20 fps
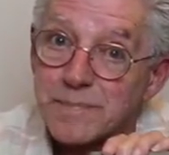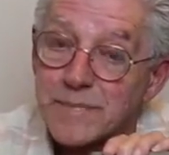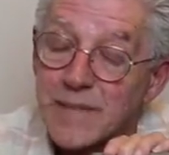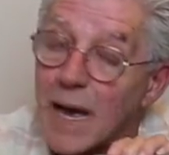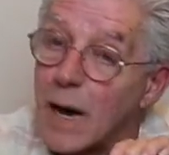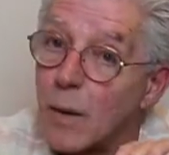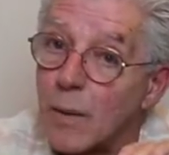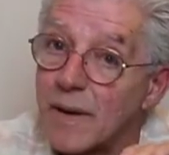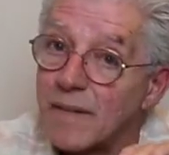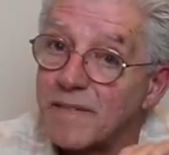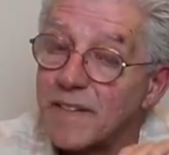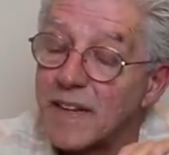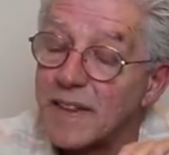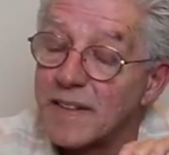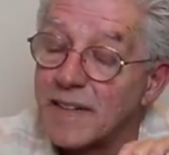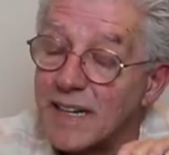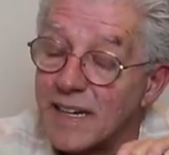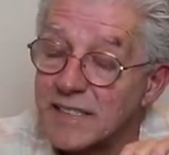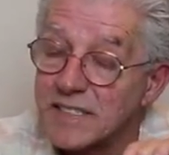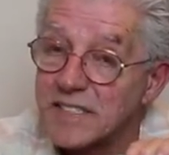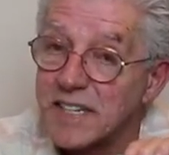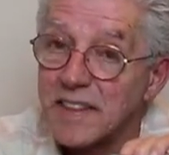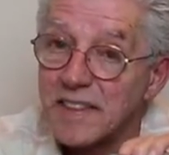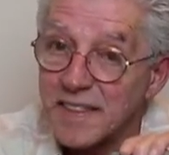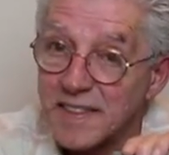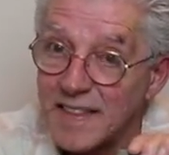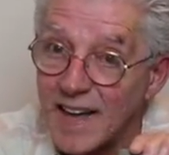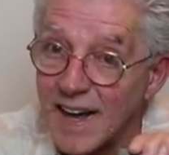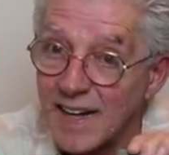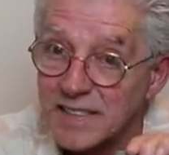Now,
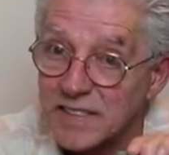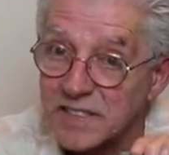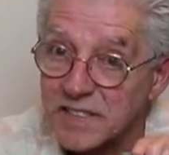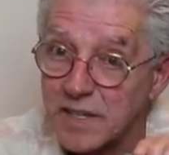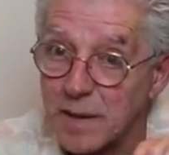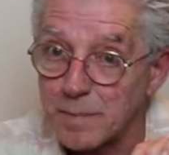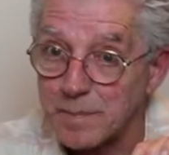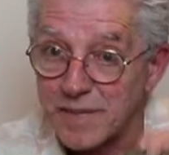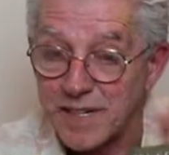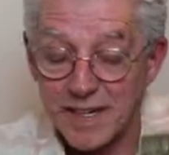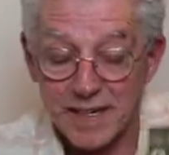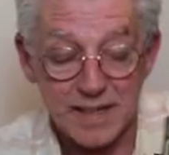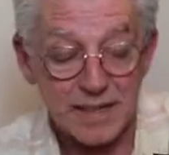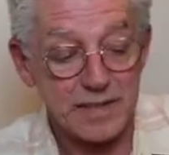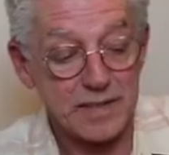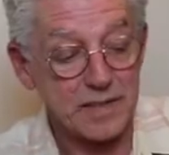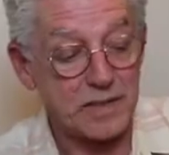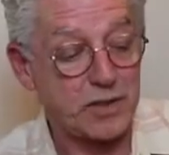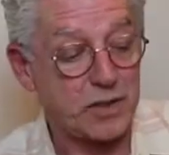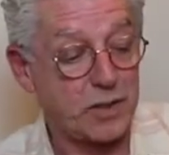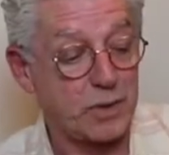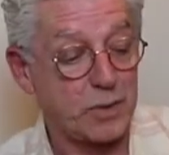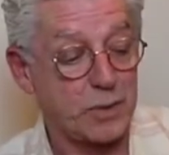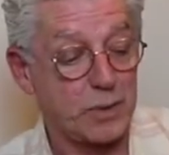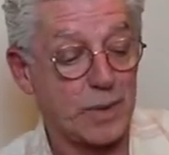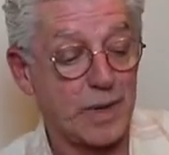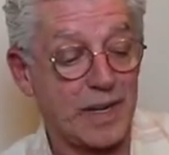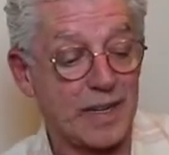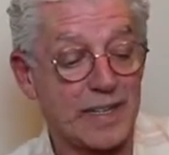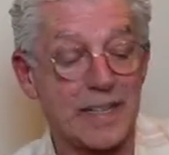isn't that something
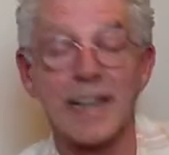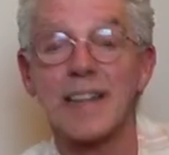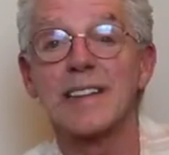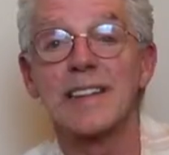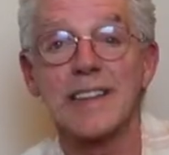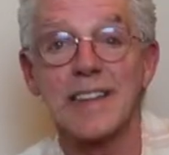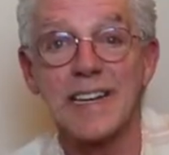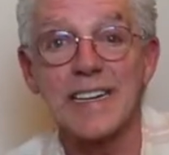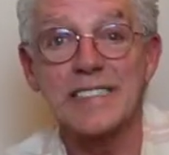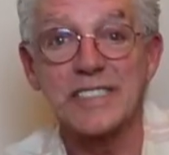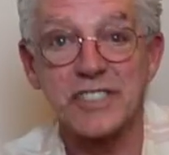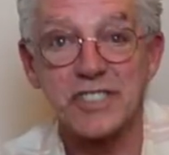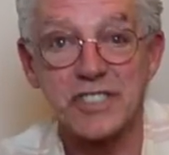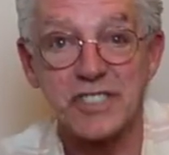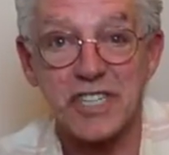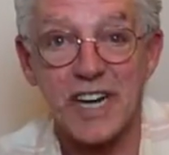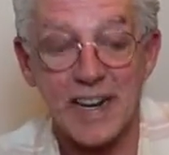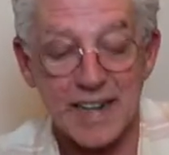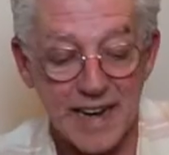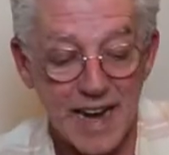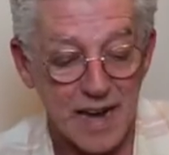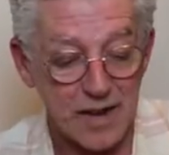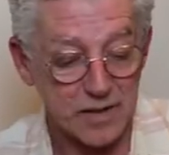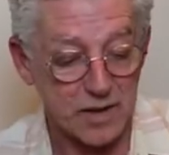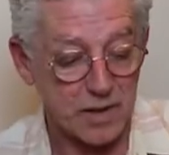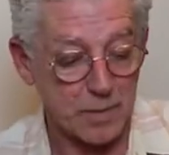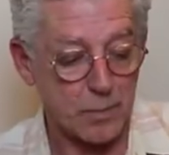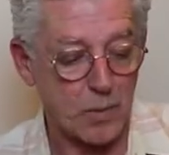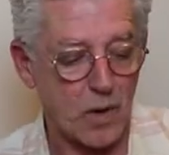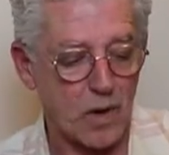to at least check
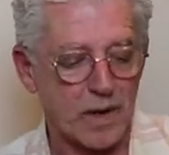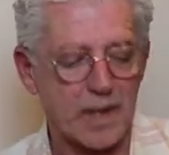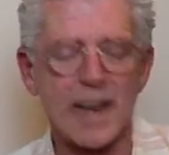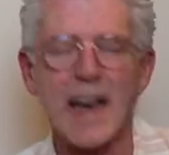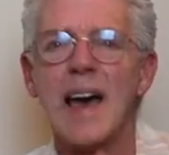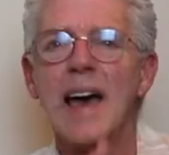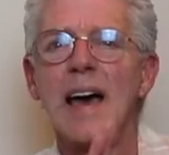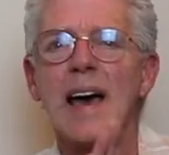out the book?